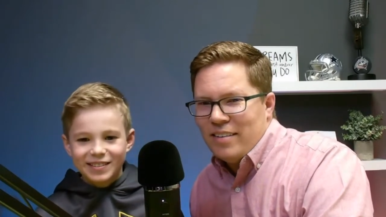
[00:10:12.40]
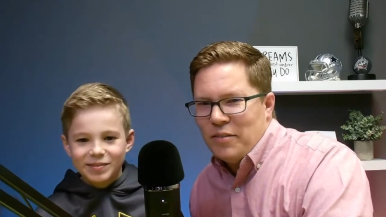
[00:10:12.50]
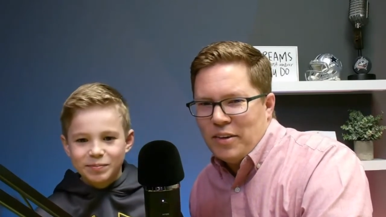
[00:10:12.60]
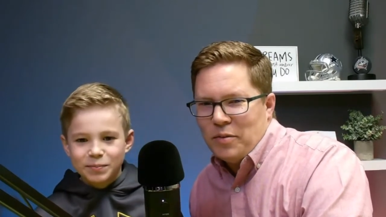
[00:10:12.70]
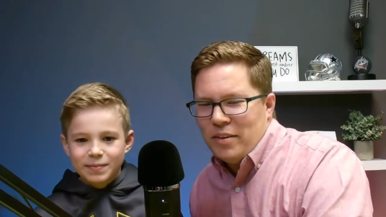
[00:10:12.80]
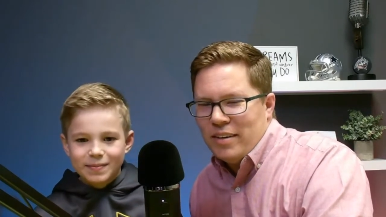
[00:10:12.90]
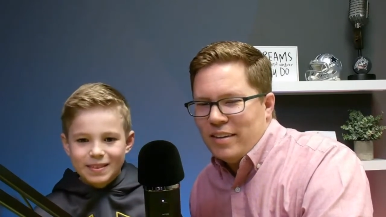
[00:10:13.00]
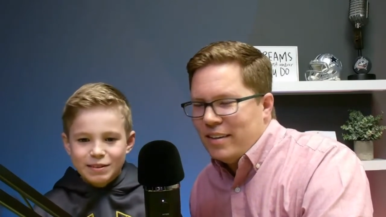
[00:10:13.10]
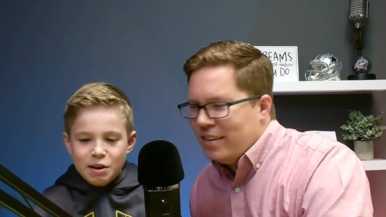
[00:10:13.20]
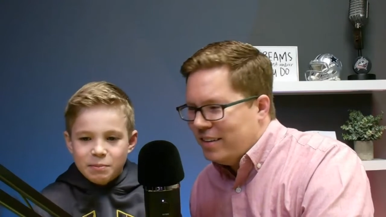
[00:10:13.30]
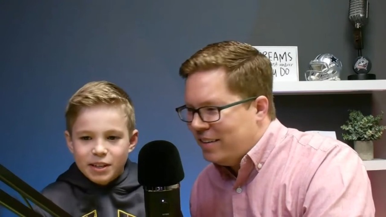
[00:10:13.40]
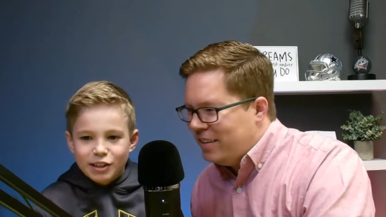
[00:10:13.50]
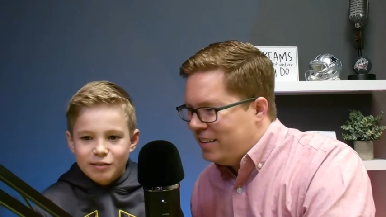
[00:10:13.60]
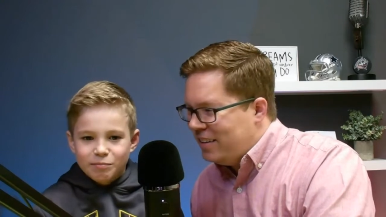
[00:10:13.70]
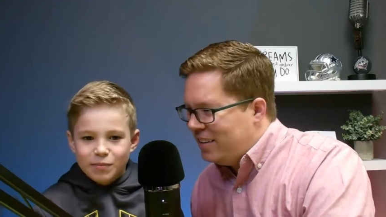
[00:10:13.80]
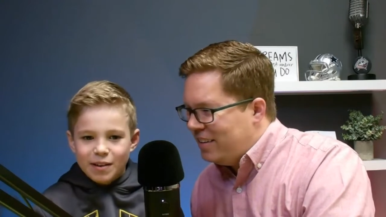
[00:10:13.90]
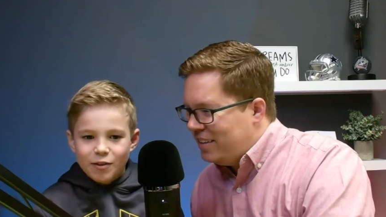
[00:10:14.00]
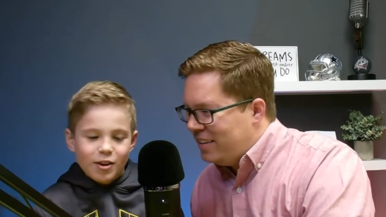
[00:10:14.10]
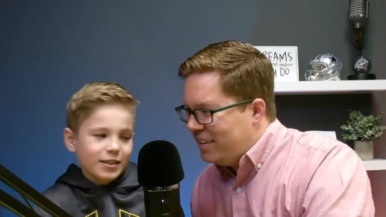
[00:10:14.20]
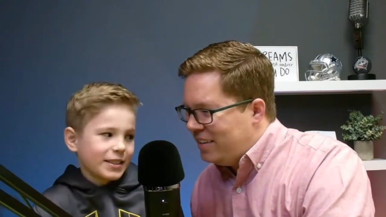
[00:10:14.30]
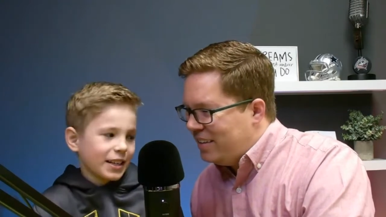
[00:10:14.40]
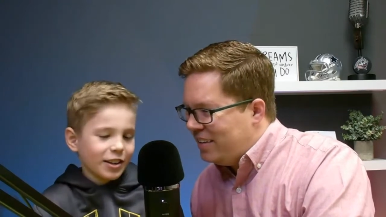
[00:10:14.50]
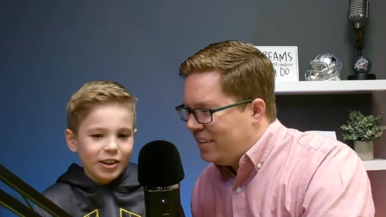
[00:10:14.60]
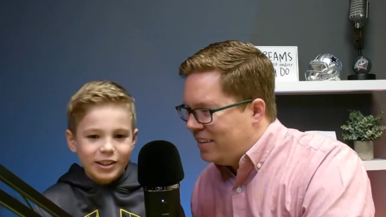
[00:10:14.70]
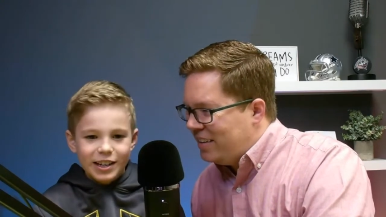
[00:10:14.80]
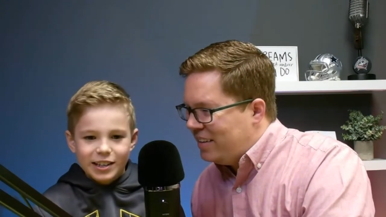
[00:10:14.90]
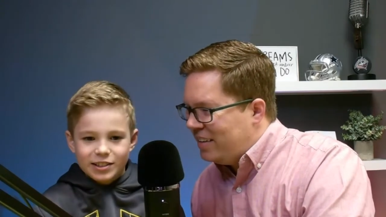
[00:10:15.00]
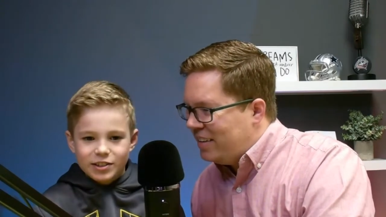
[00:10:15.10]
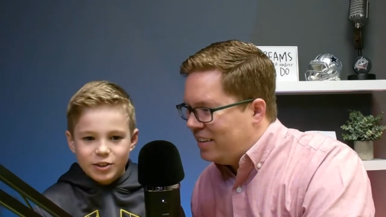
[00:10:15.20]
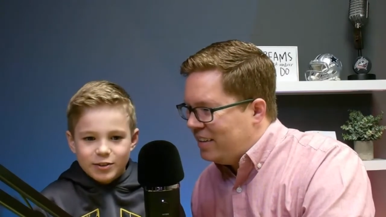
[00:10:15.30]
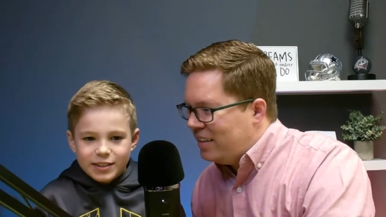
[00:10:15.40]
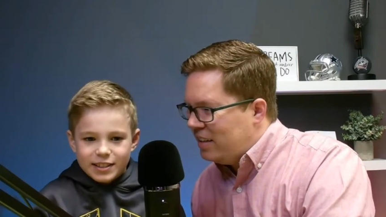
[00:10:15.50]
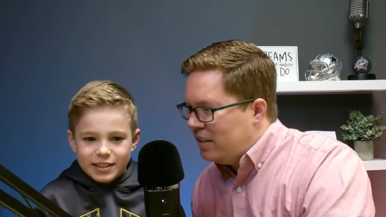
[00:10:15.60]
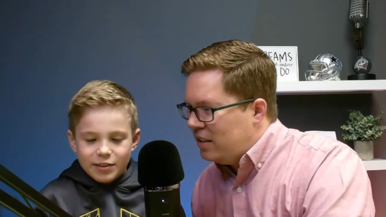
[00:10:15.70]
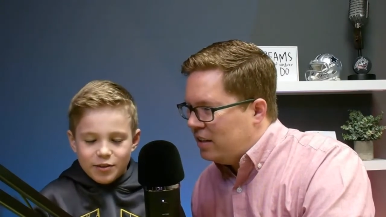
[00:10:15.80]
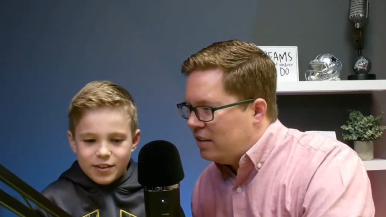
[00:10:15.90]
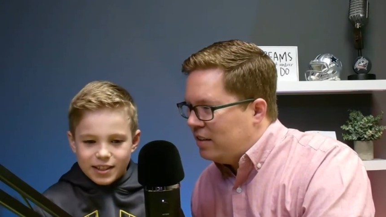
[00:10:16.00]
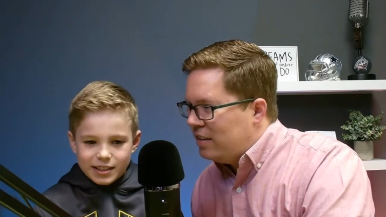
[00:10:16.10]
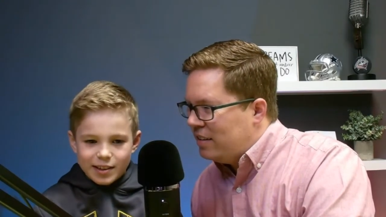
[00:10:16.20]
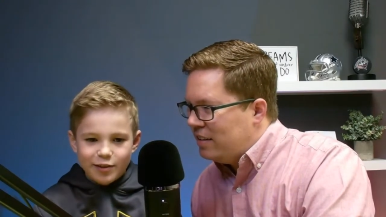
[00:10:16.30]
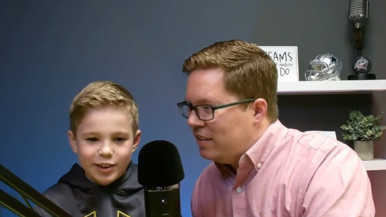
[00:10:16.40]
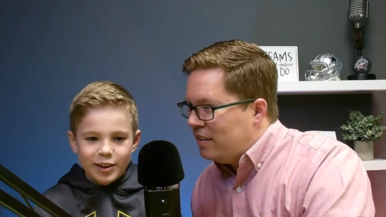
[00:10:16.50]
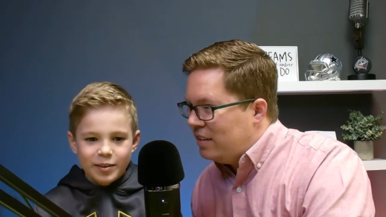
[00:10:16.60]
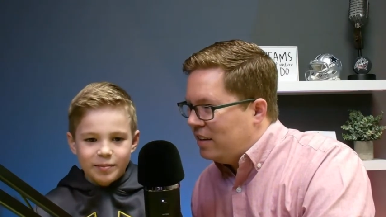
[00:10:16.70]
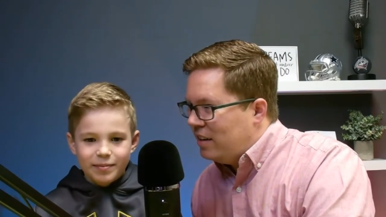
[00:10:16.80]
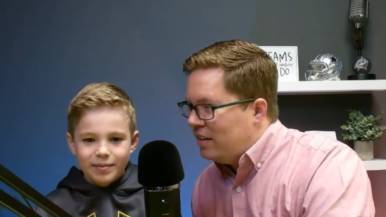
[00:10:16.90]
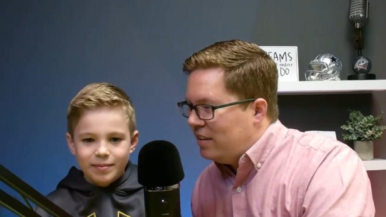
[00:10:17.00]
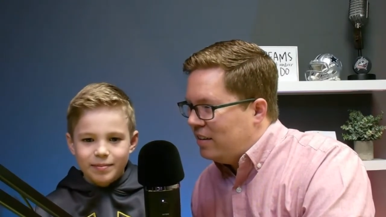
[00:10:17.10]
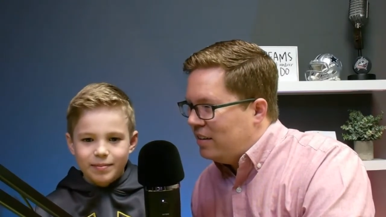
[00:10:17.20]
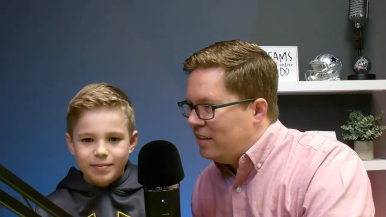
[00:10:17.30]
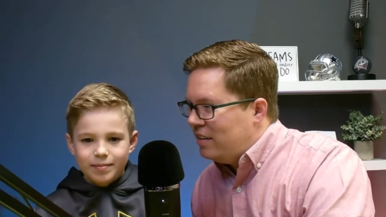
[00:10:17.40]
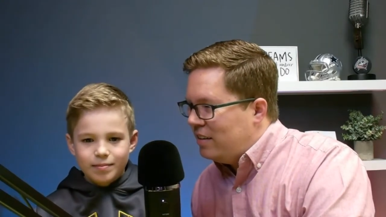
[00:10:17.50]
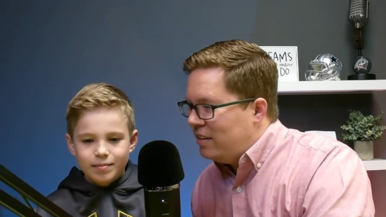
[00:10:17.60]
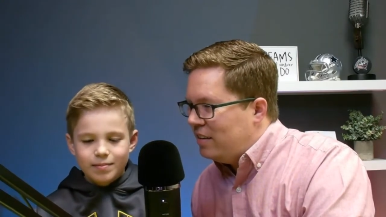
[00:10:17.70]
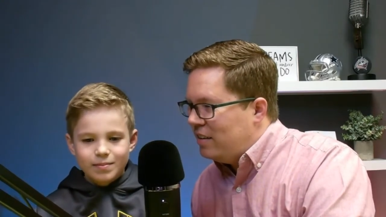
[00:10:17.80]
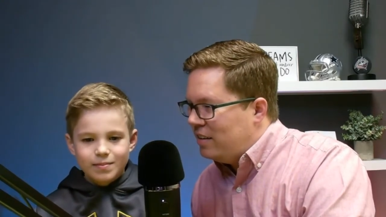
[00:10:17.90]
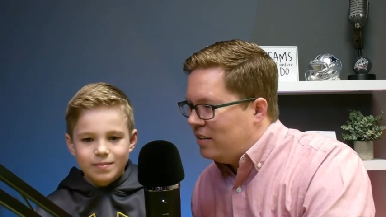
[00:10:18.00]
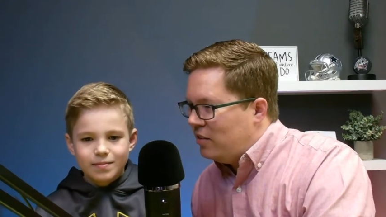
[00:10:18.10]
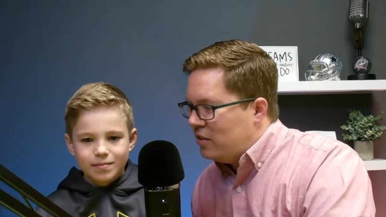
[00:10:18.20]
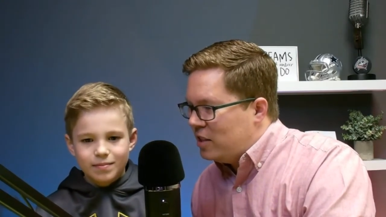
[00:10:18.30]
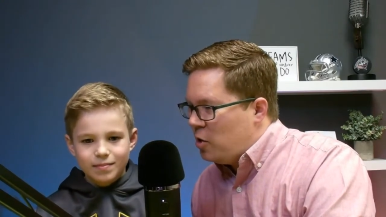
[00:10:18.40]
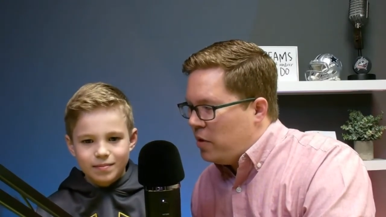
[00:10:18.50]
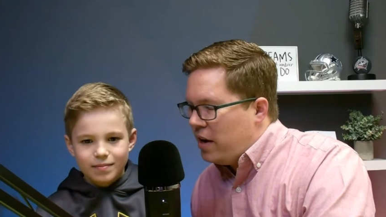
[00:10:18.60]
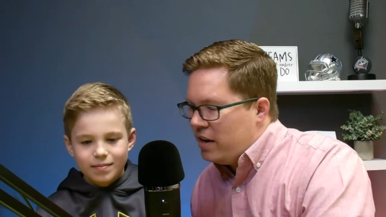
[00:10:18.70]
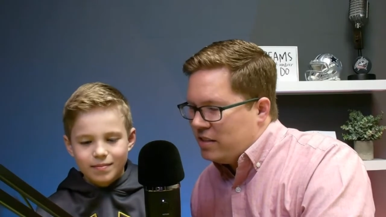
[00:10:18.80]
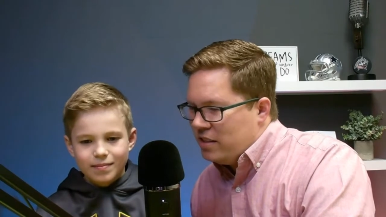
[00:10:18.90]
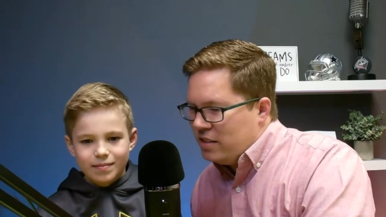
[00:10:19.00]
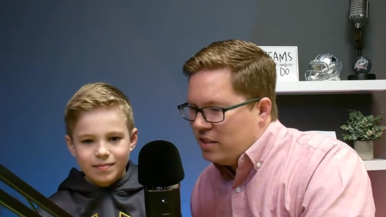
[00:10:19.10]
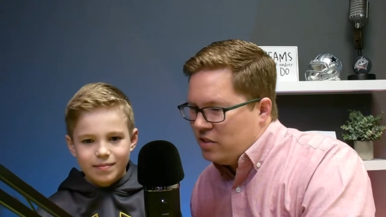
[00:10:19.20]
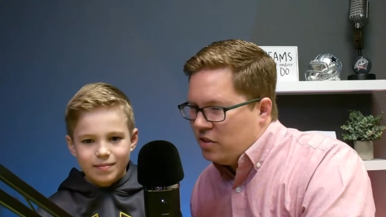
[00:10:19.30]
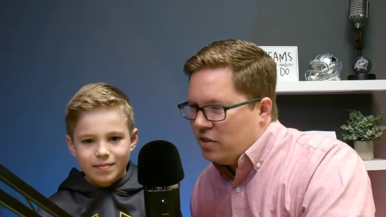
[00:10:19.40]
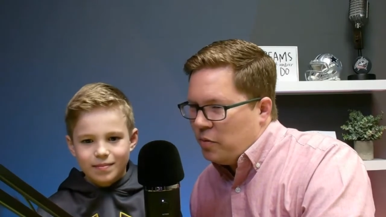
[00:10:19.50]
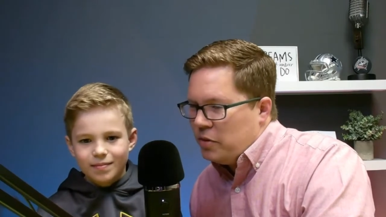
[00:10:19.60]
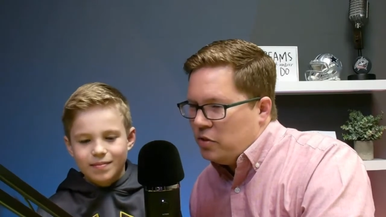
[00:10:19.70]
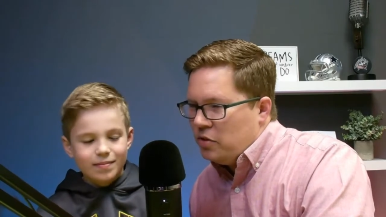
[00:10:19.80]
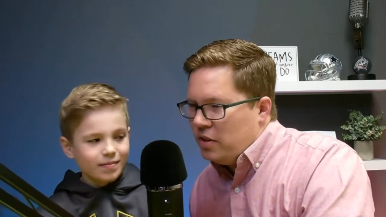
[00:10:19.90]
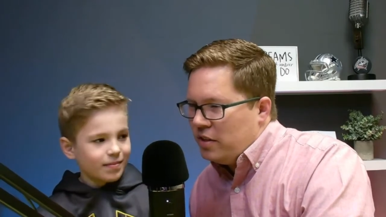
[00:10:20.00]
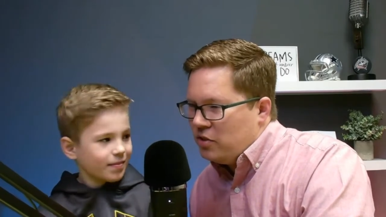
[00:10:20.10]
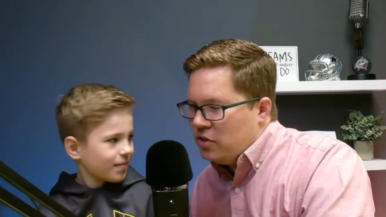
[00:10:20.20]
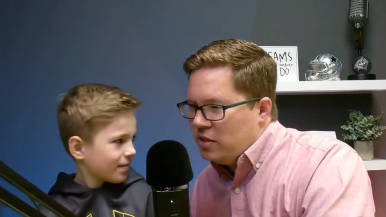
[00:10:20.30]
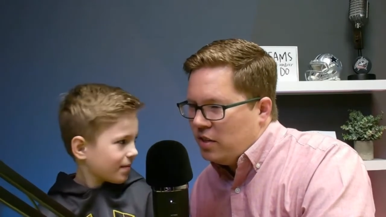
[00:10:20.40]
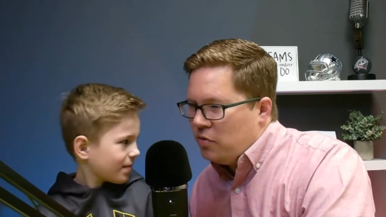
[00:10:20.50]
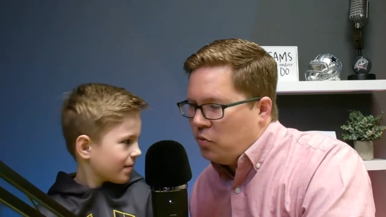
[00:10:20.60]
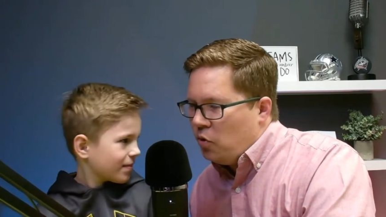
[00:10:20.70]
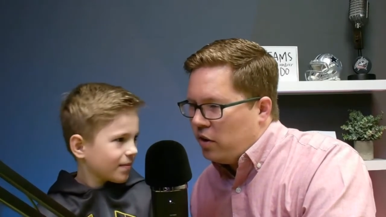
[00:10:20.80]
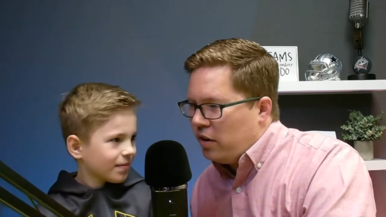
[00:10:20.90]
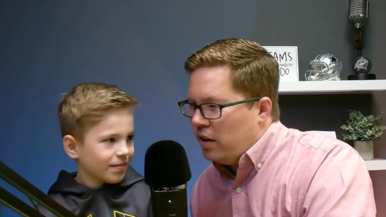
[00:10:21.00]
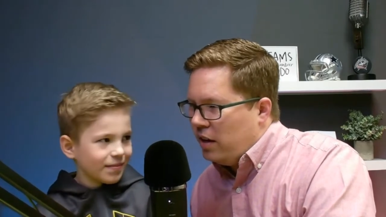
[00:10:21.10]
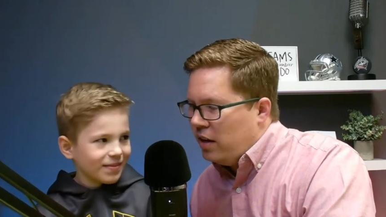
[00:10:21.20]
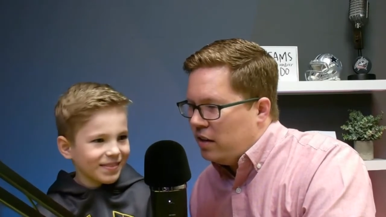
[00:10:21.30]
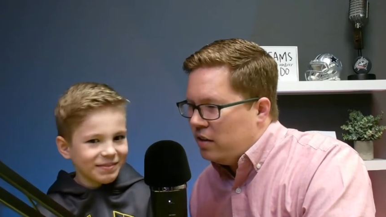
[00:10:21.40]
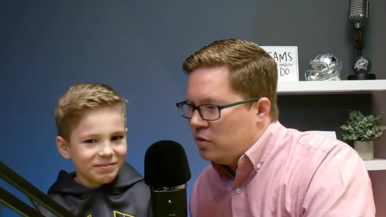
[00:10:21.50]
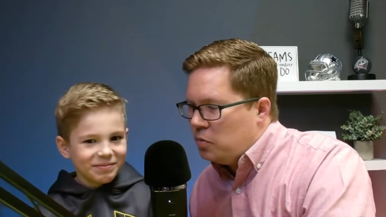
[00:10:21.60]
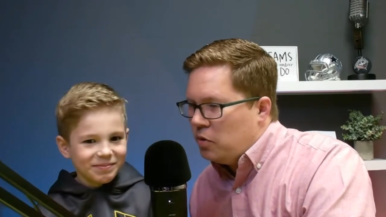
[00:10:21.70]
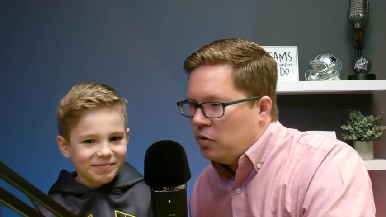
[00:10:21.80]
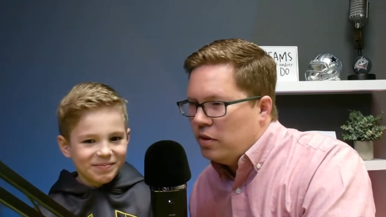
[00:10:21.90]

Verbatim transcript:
Speaker 1: I mean, come
Speaker 2: on. I mean, I've already said God, and I choose different things every time. Yeah.
Speaker 1: One time I asked his sister, give me two things. She said fork and spoon.